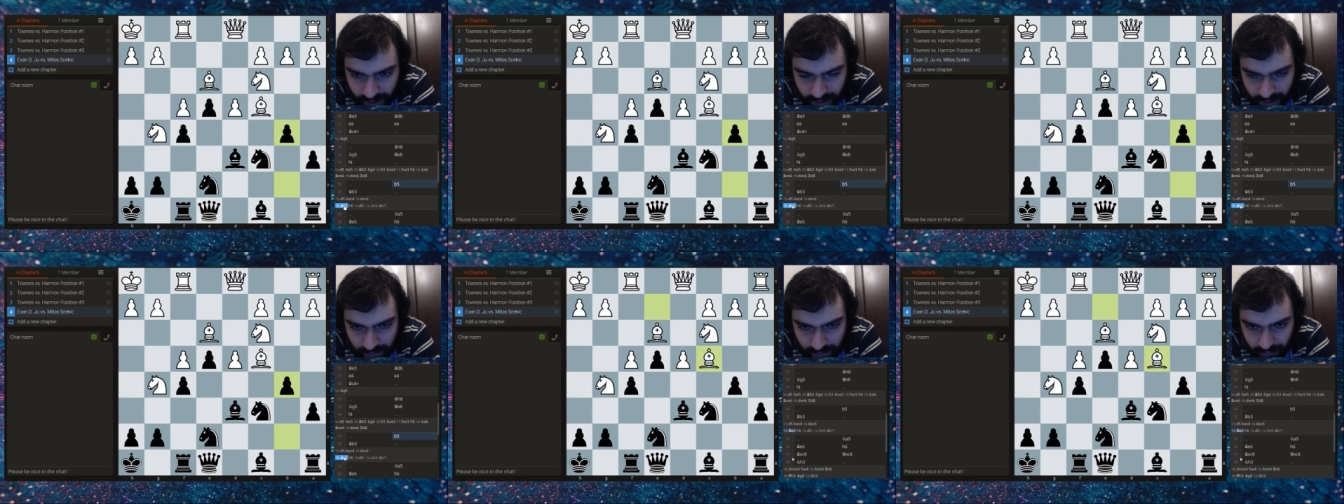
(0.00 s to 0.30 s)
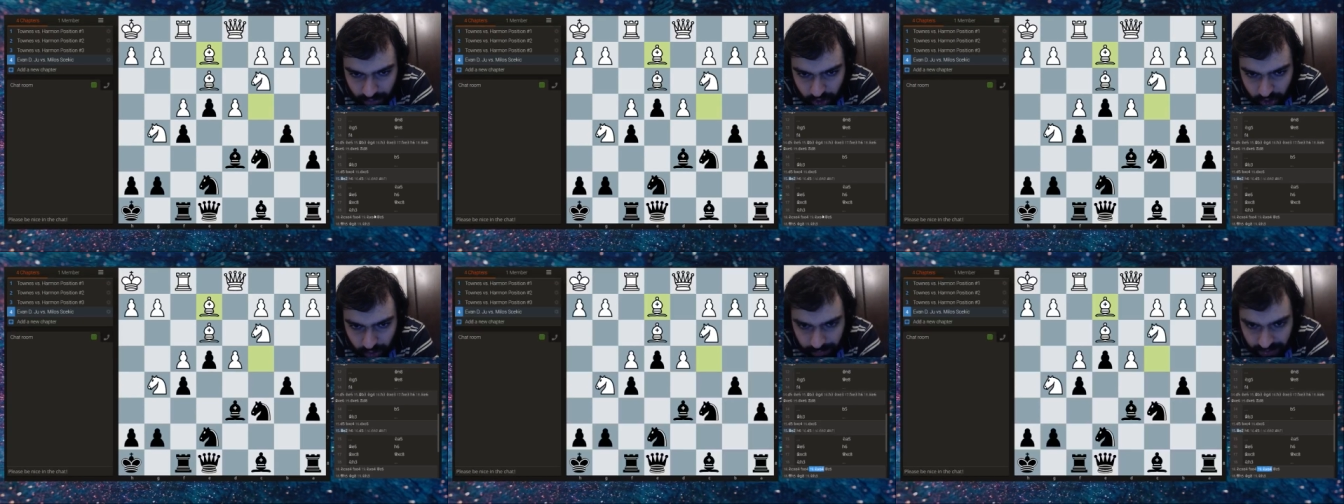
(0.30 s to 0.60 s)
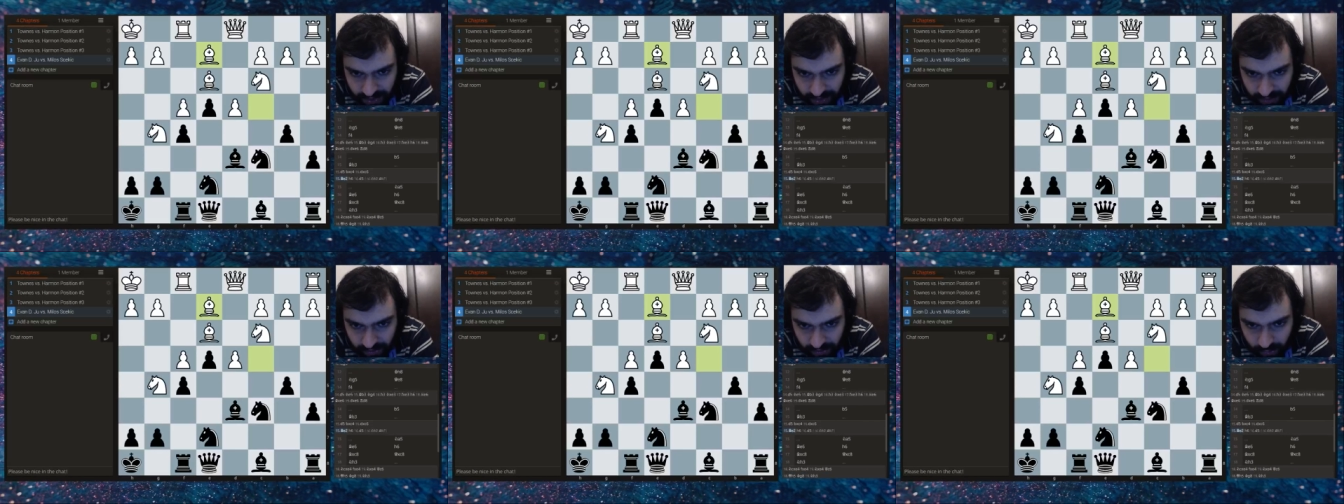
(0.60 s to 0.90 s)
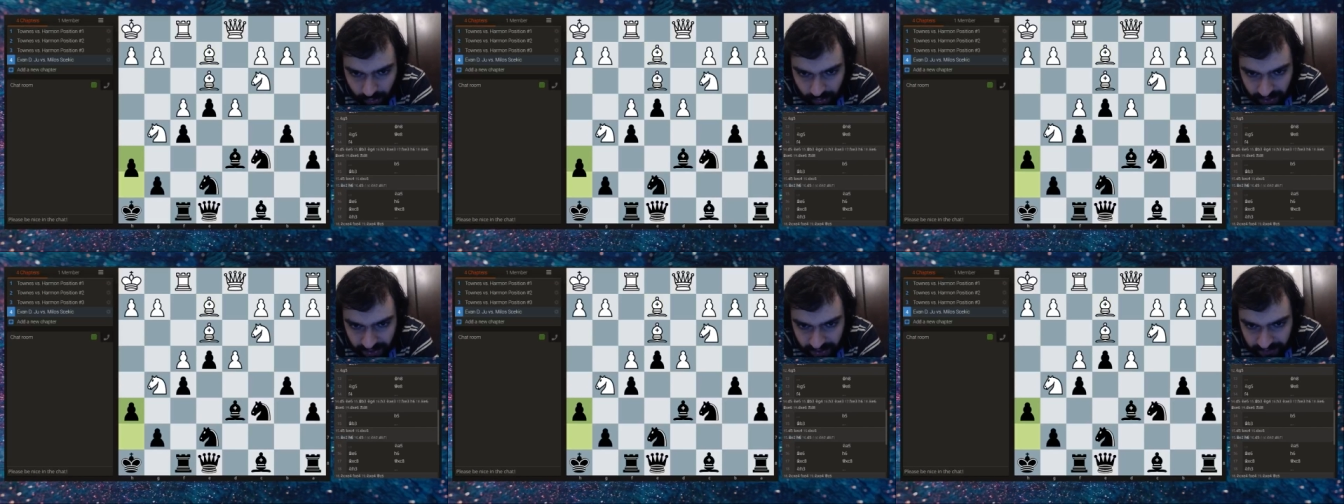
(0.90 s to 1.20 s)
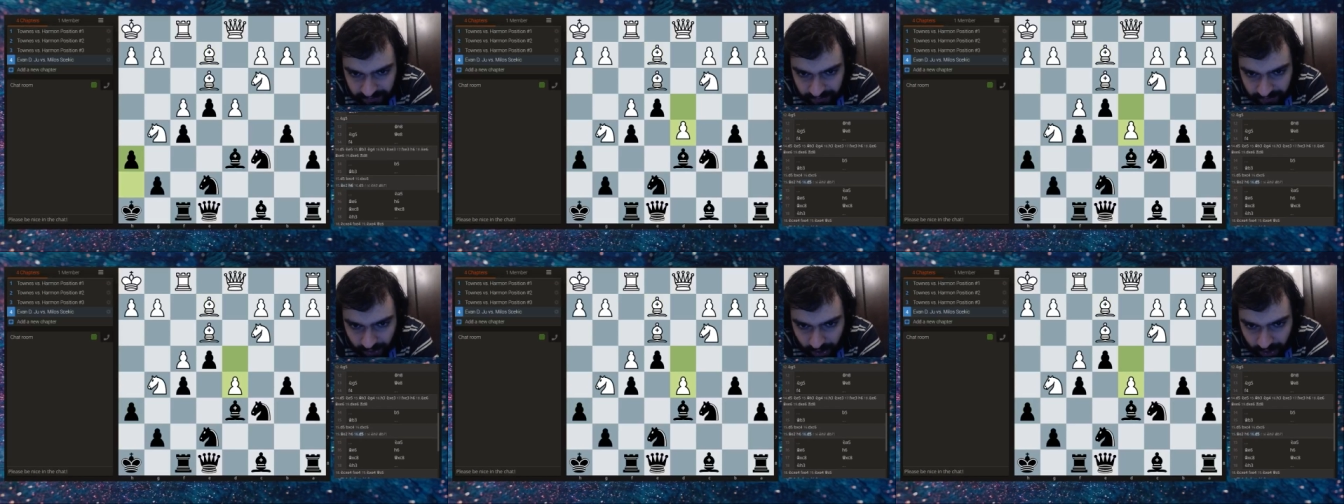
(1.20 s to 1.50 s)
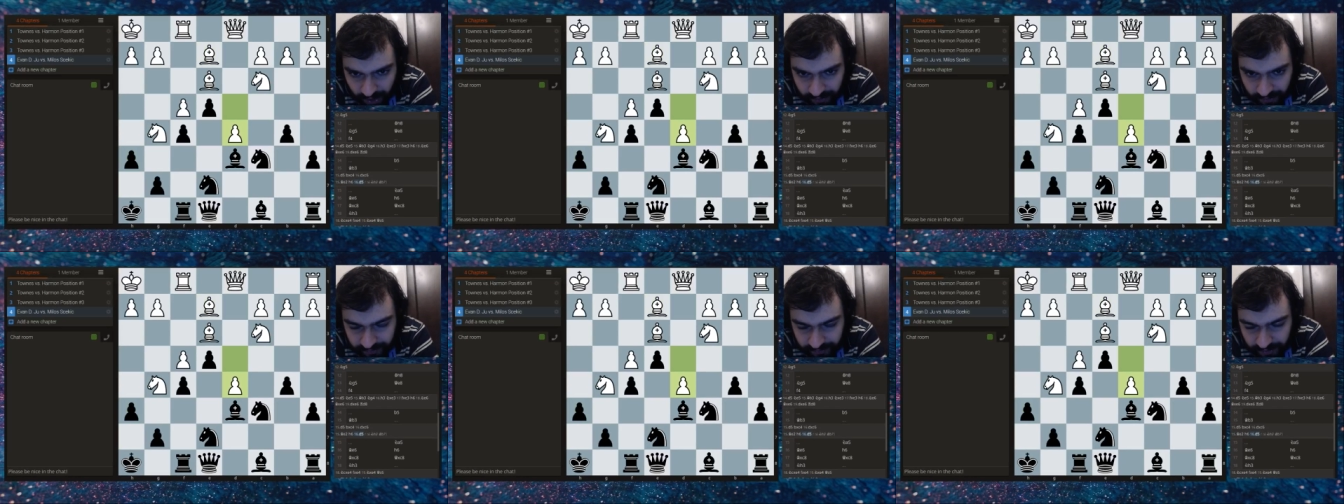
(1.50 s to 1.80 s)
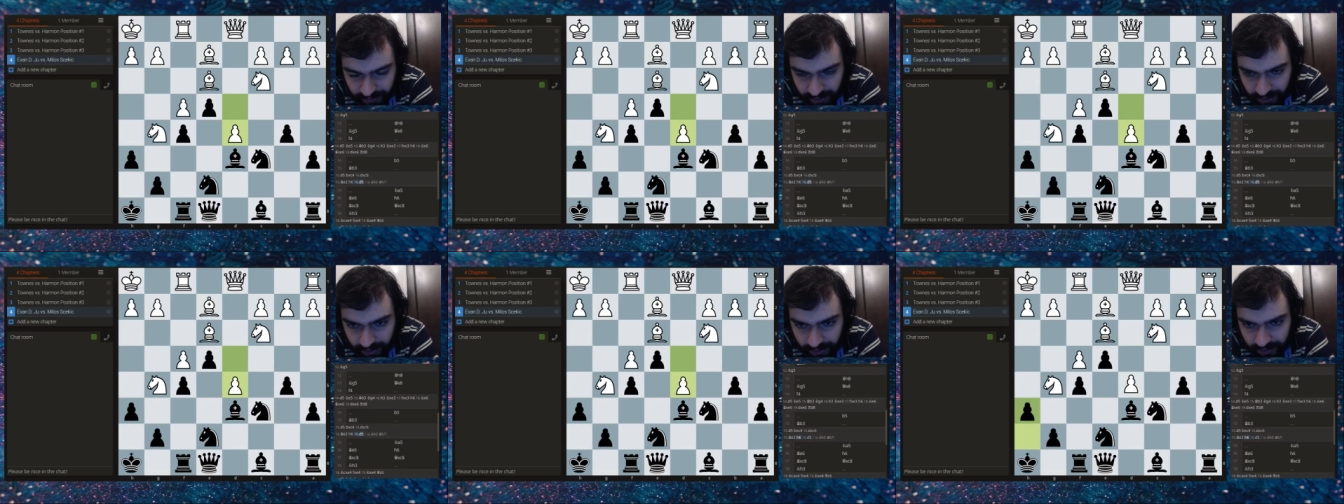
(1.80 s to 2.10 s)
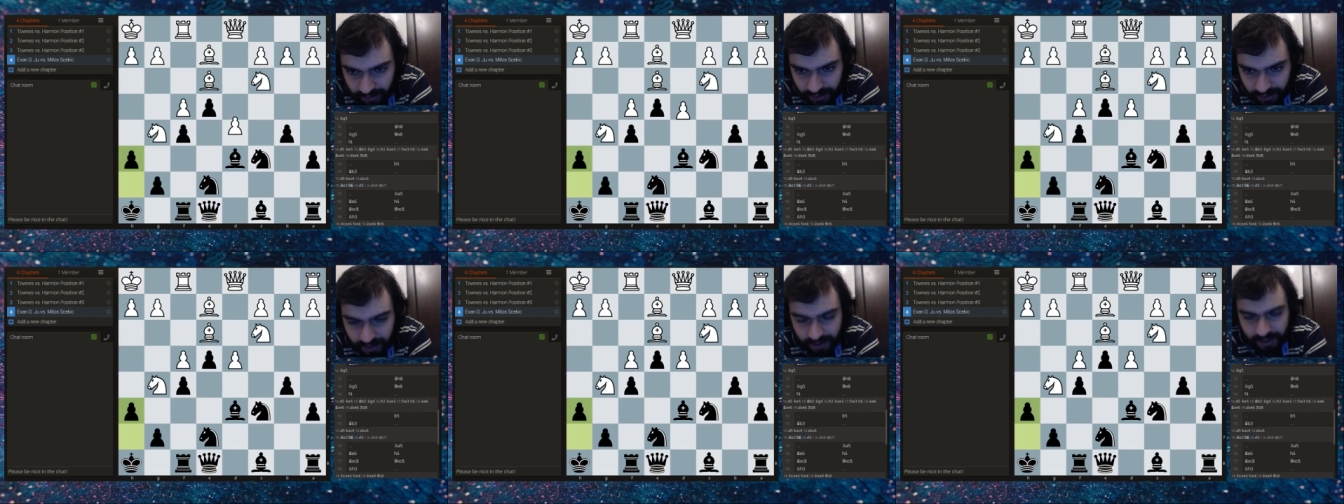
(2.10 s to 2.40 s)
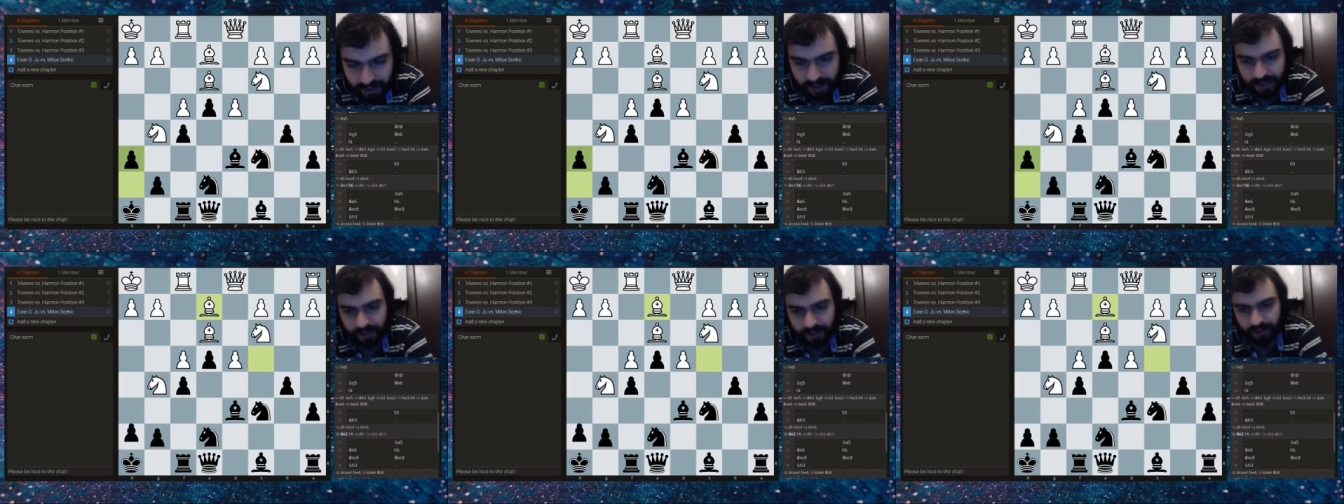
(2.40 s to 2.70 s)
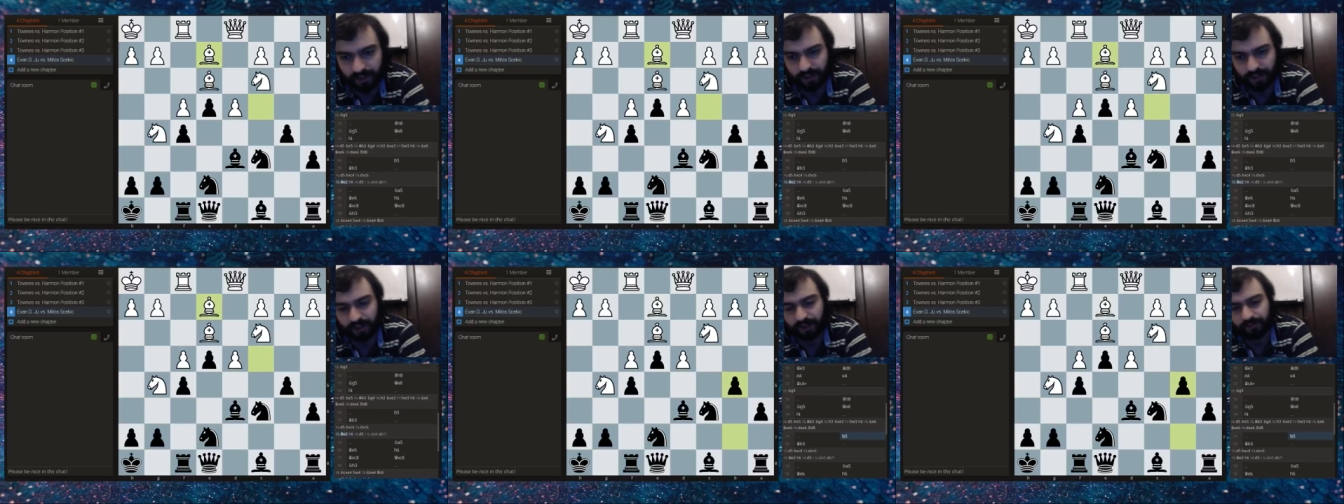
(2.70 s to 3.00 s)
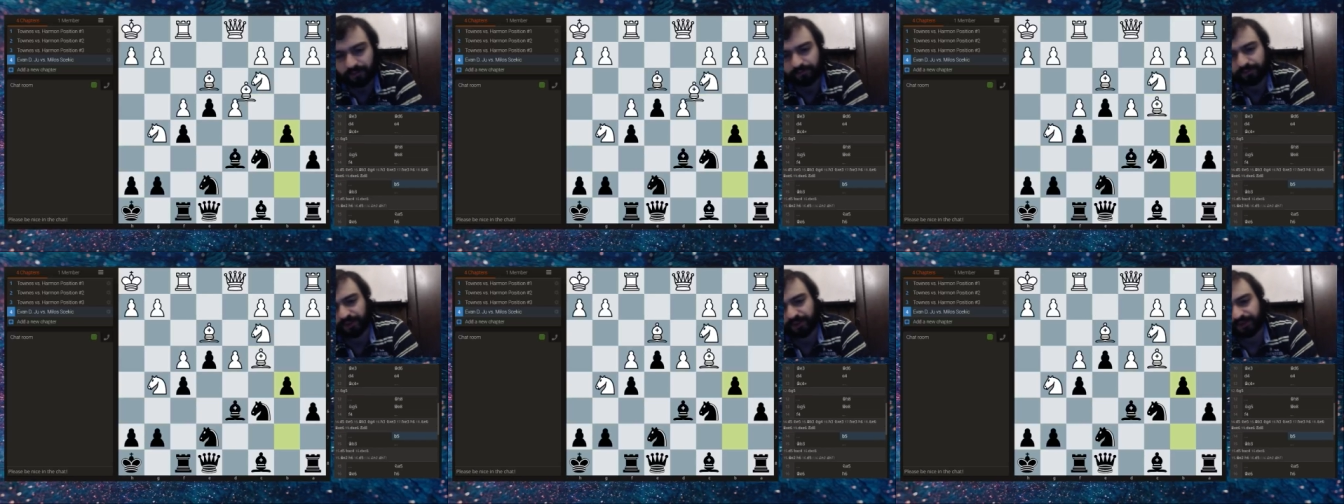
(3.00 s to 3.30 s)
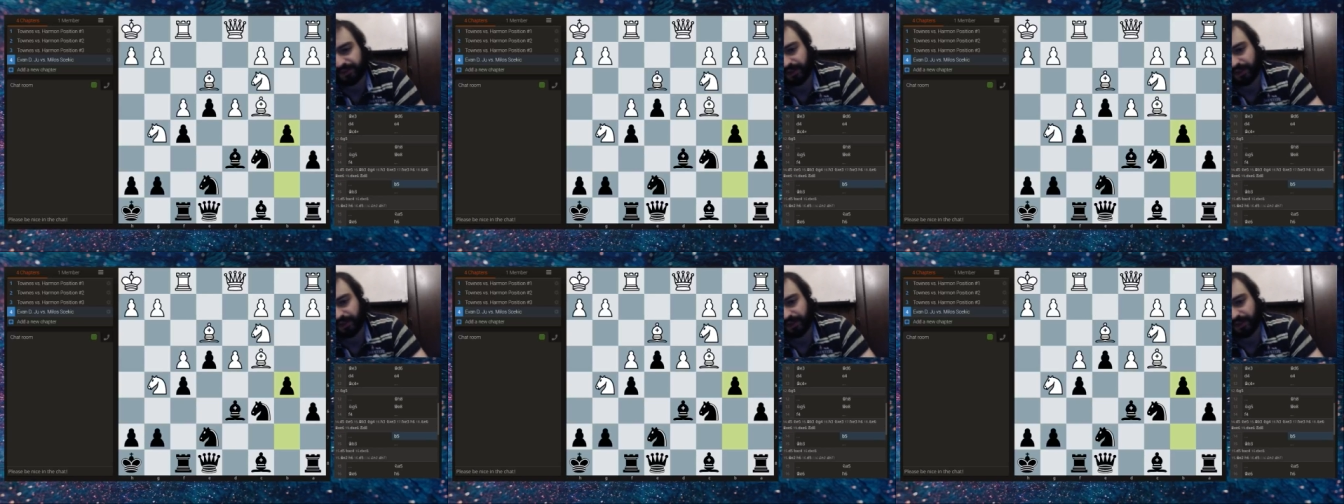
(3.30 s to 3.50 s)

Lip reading: bishop e2 d5 here. But yeah,